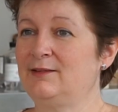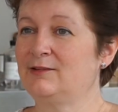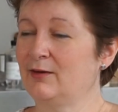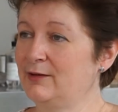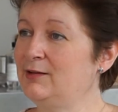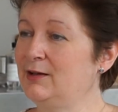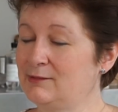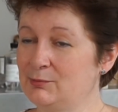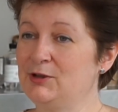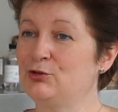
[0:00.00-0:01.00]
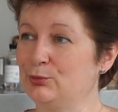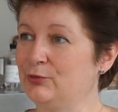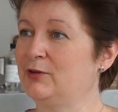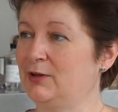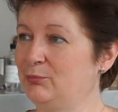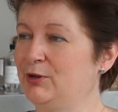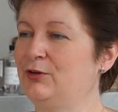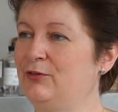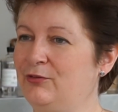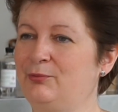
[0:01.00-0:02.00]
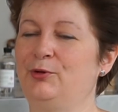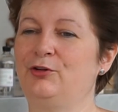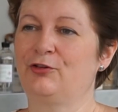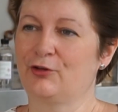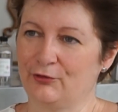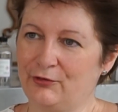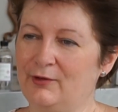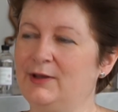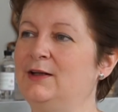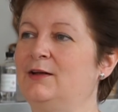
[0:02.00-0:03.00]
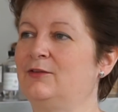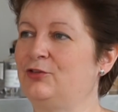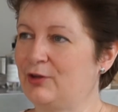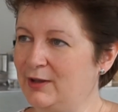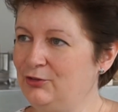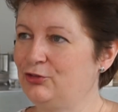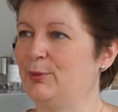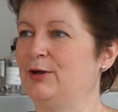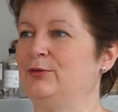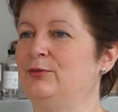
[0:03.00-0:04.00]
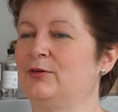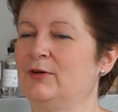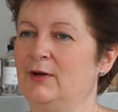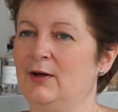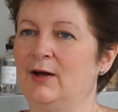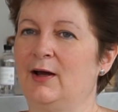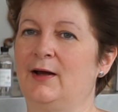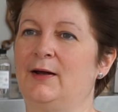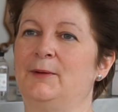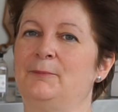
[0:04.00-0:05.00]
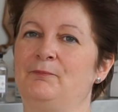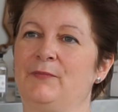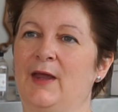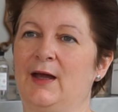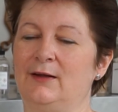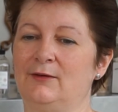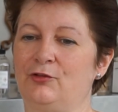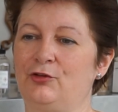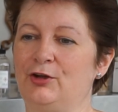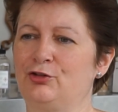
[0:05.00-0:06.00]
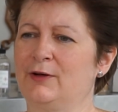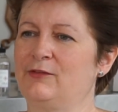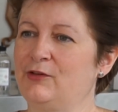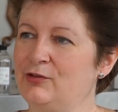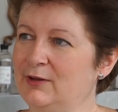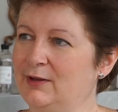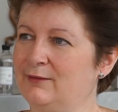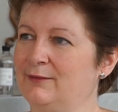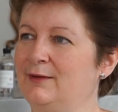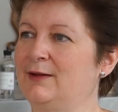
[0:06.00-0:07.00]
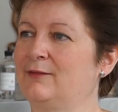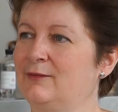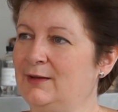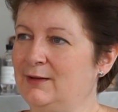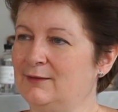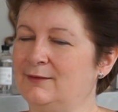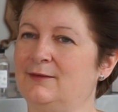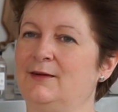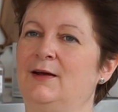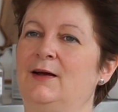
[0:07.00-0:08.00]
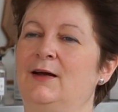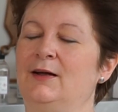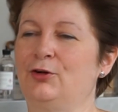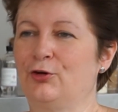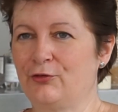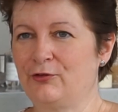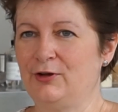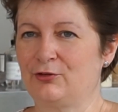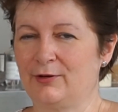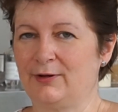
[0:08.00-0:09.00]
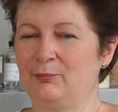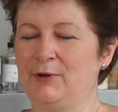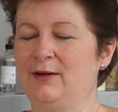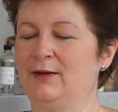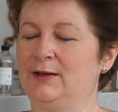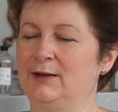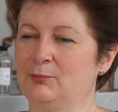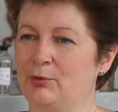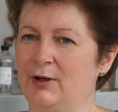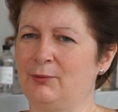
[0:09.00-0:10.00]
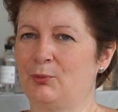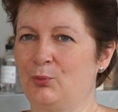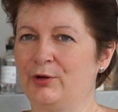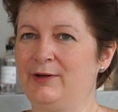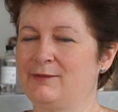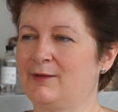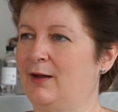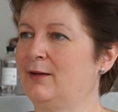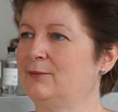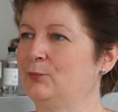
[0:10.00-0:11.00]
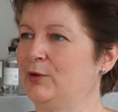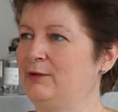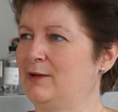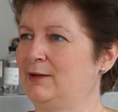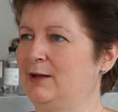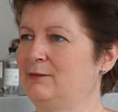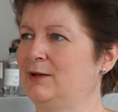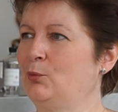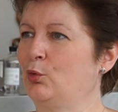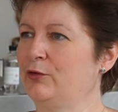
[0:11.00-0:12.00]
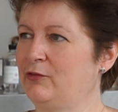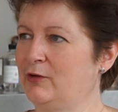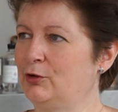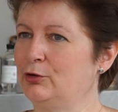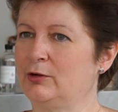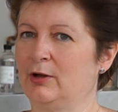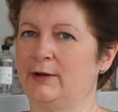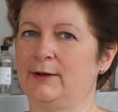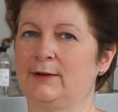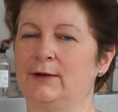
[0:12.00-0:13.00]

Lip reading: exciting. It's a bit daunting because we're just constantly in the change mode, and transitioning to the next thing, and constantly trying to be thinking and praying, well, what is that next thing? What does it look like?